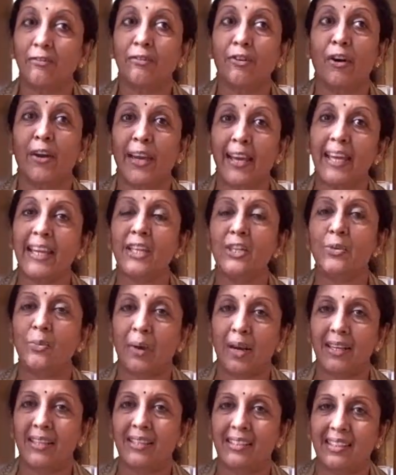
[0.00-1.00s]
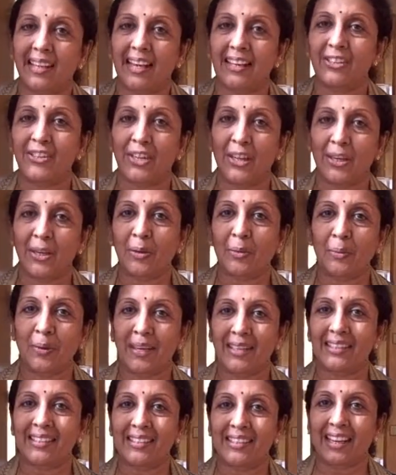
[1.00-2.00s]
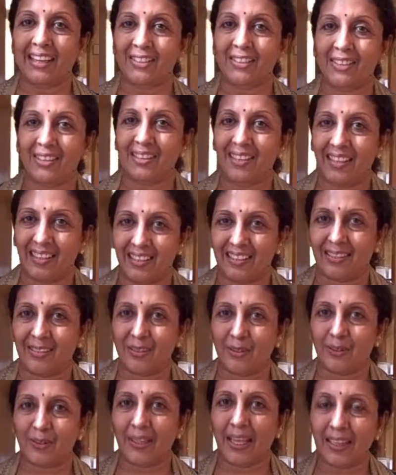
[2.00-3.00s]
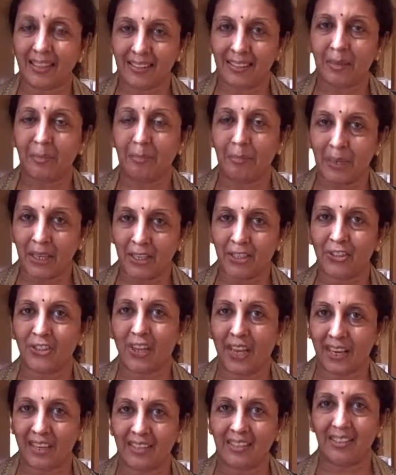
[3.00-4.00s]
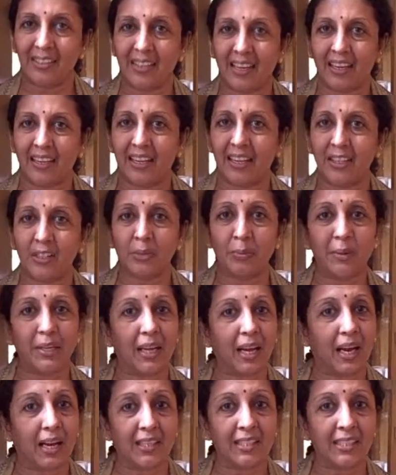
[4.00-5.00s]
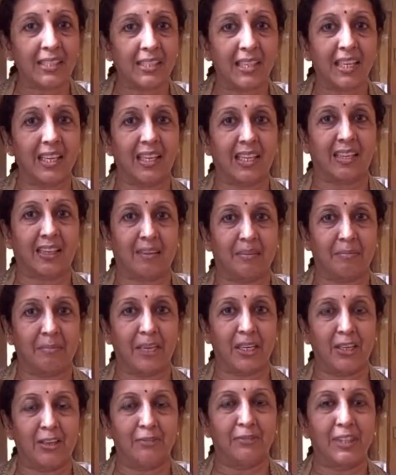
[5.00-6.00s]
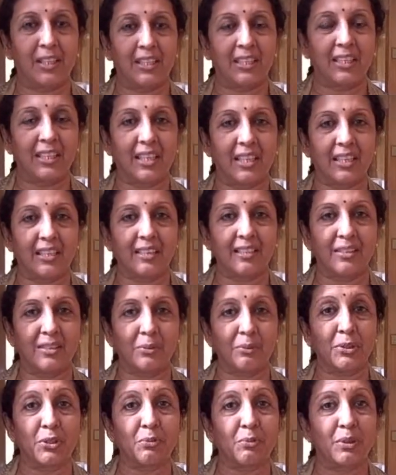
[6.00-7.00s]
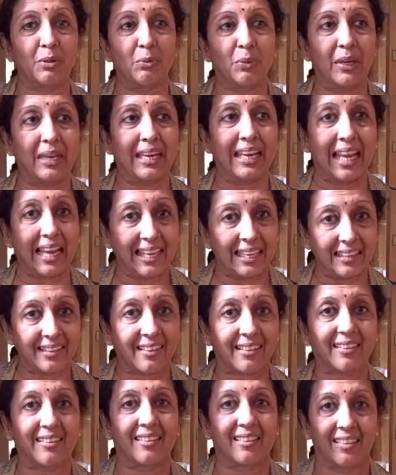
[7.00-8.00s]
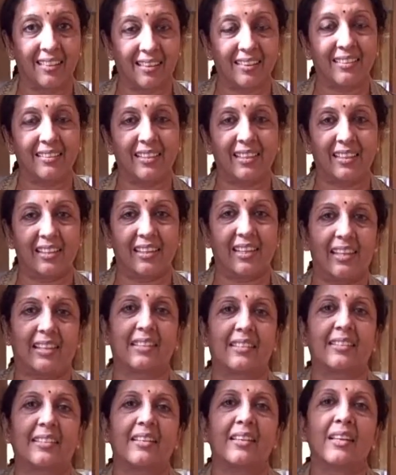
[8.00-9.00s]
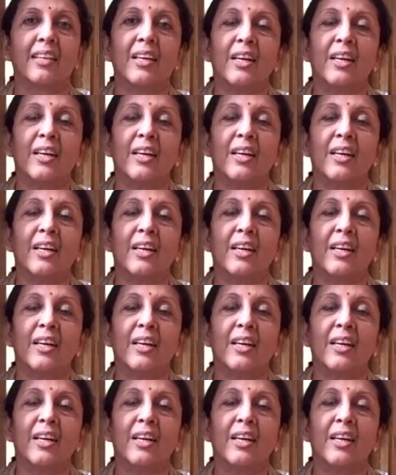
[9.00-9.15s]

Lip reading: for age-wise and gender-wise national data. So that's a big challenge, and hence we can't take many of the indicators which we would like in the index.